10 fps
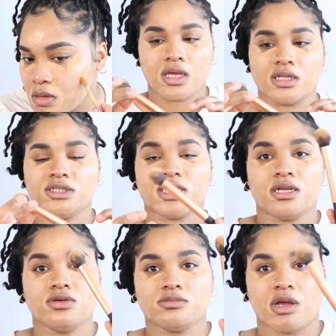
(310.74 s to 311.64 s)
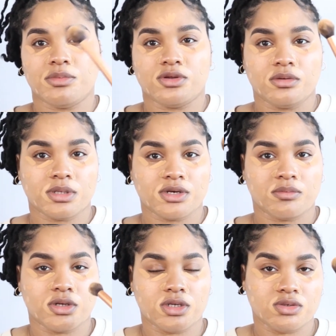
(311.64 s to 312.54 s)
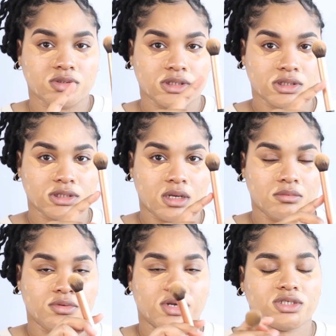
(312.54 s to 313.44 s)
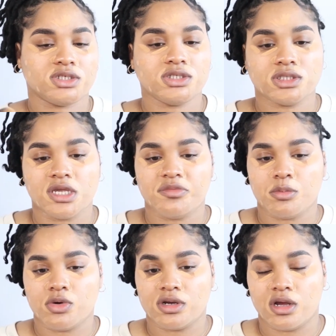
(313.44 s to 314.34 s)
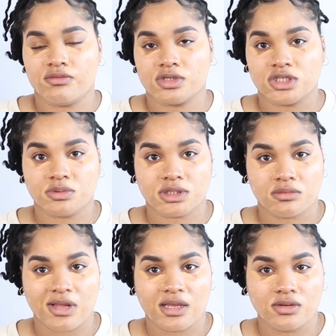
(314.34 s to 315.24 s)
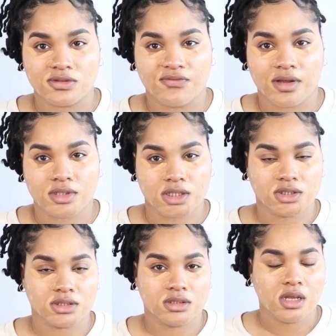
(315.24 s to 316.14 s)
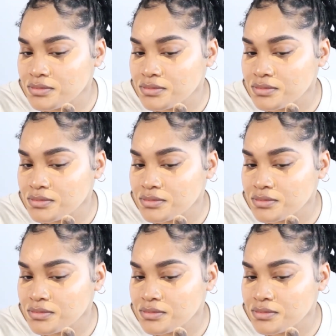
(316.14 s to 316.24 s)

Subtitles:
Instead of using my beauty blender, I'm going to use this brush just to give me more coverage, just because I'm not using foundation.